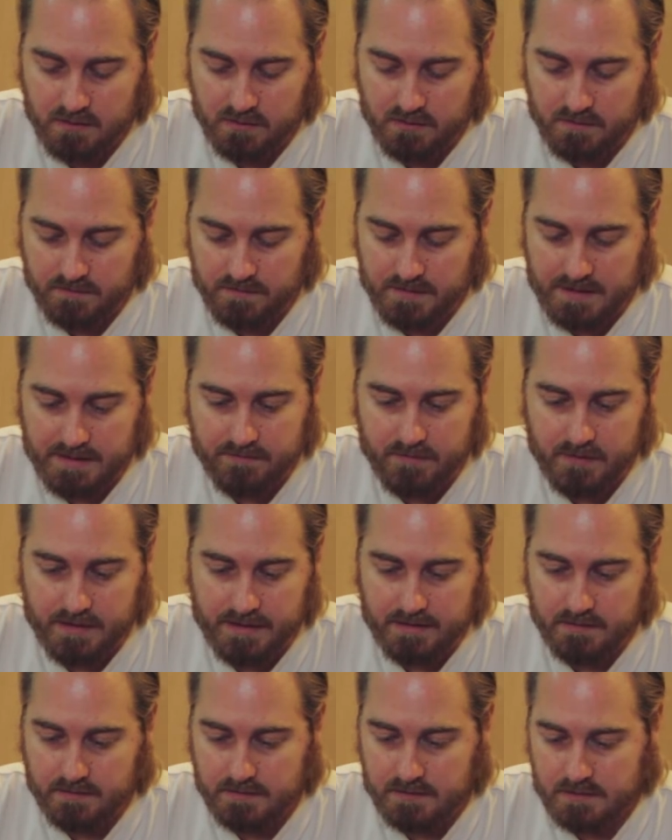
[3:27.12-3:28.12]
5
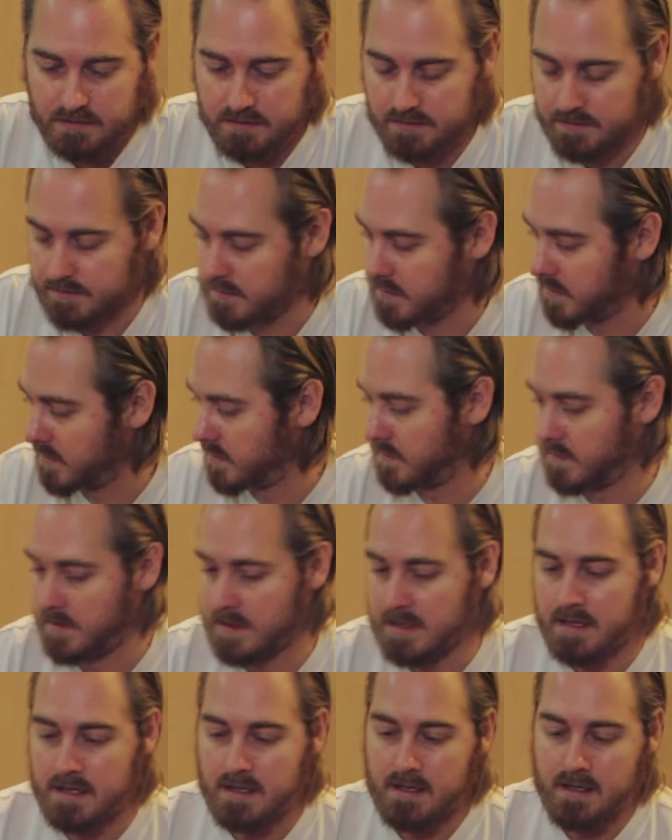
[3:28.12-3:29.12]
rounds. So
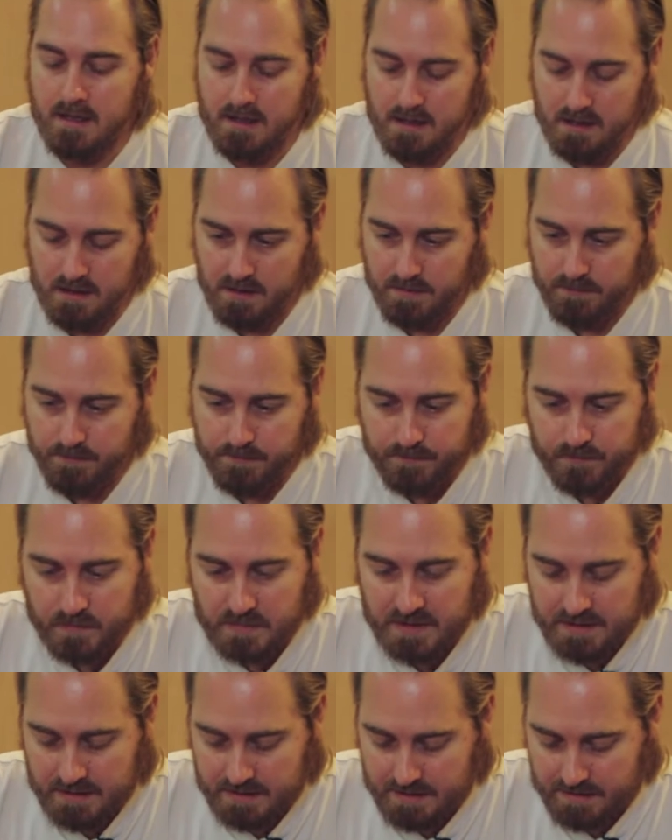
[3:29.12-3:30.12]

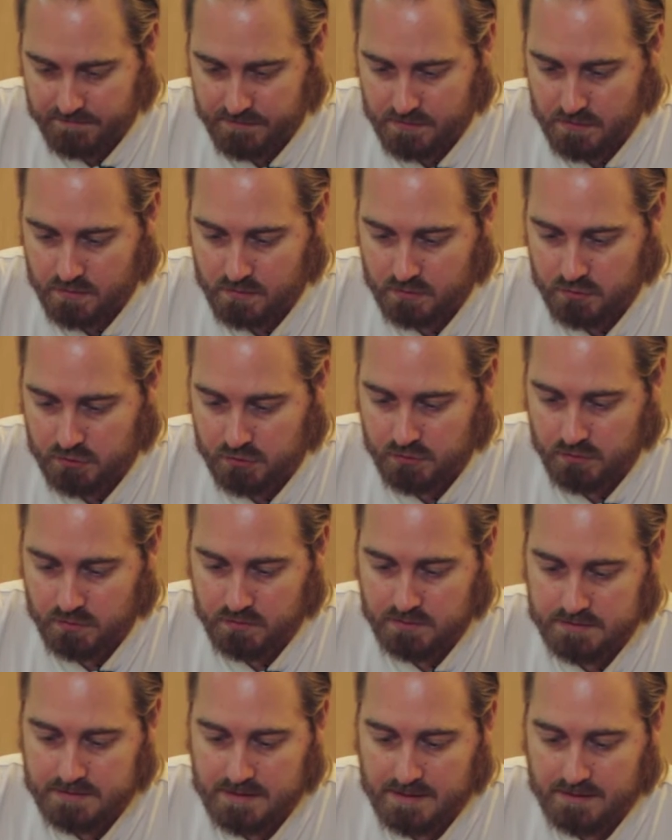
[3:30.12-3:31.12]
if you
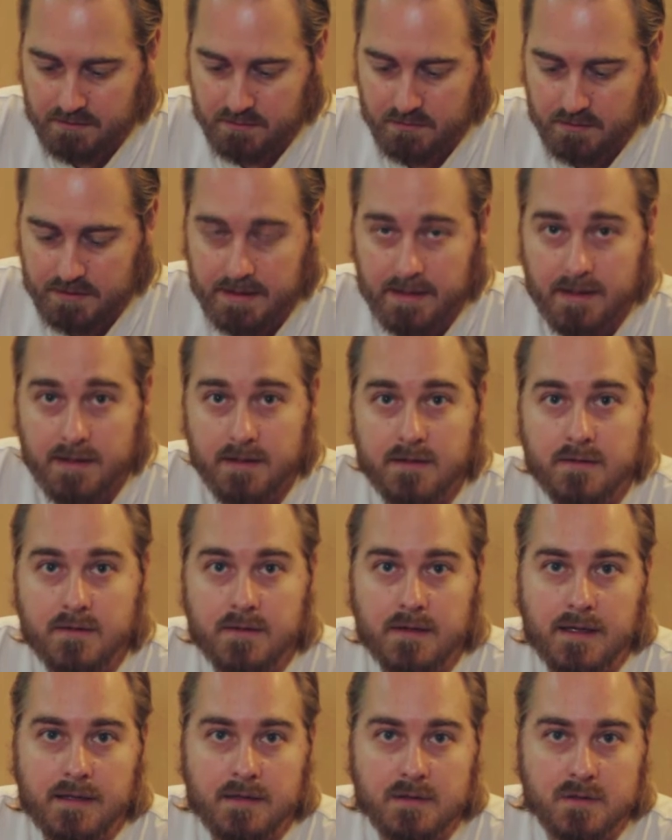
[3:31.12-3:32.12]
choose not to get
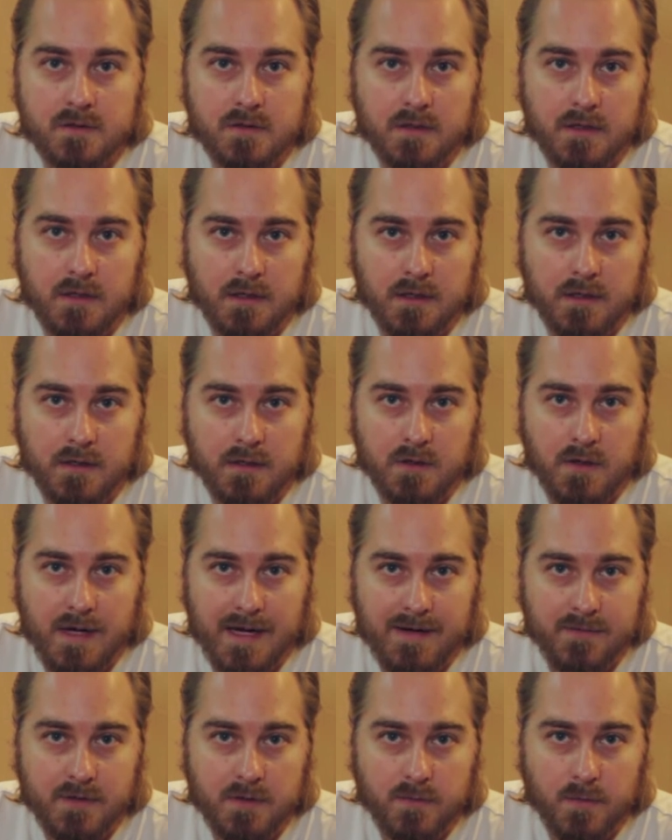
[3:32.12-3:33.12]

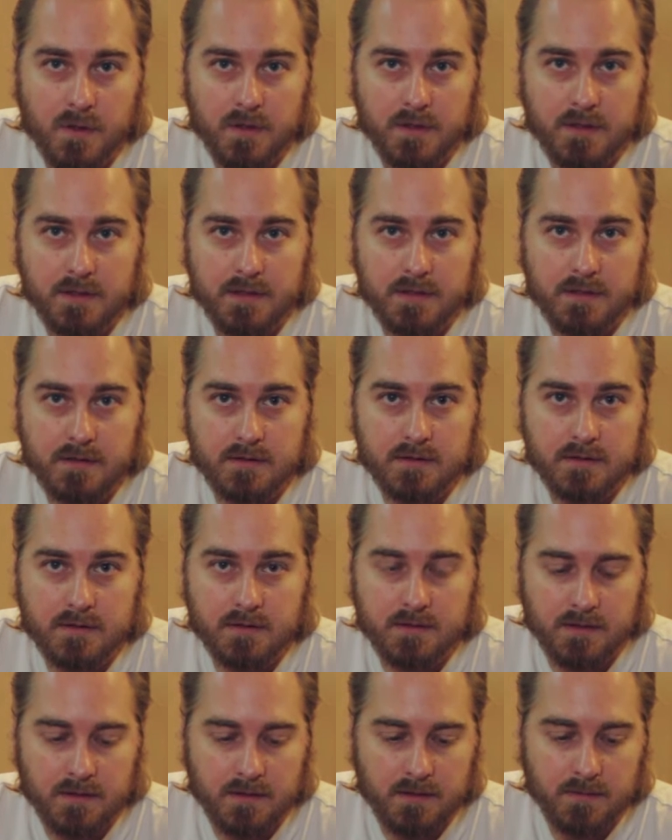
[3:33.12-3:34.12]
aftermarket
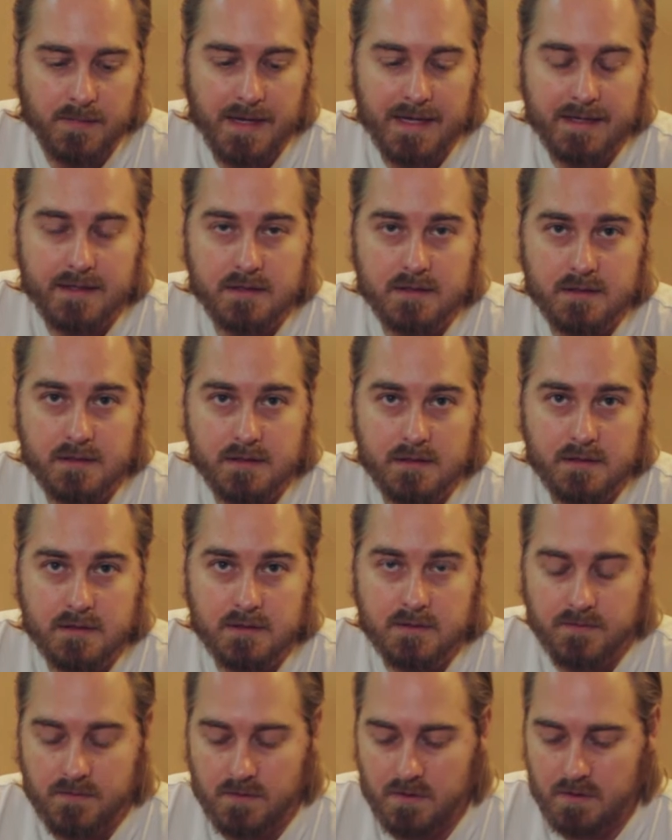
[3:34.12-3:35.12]

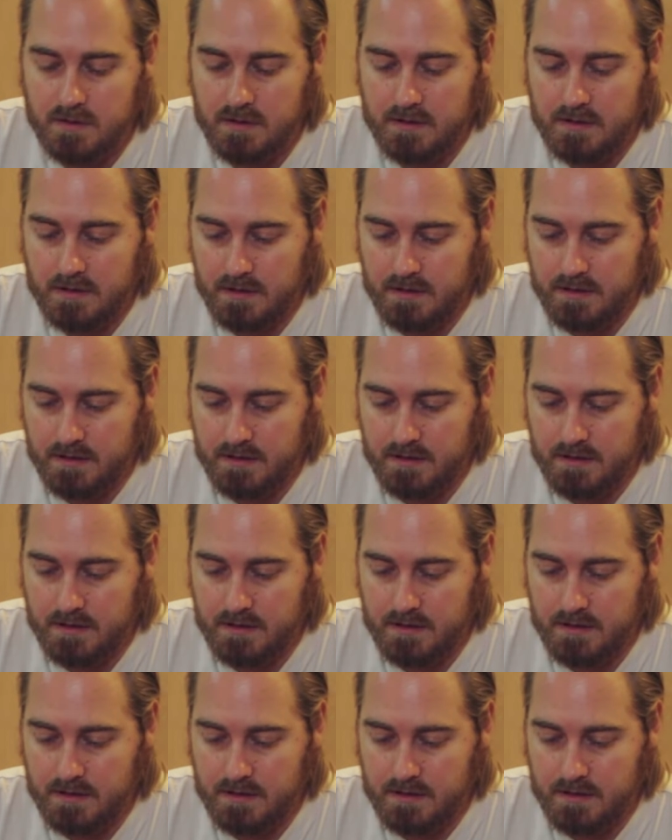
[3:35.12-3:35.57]
magazines for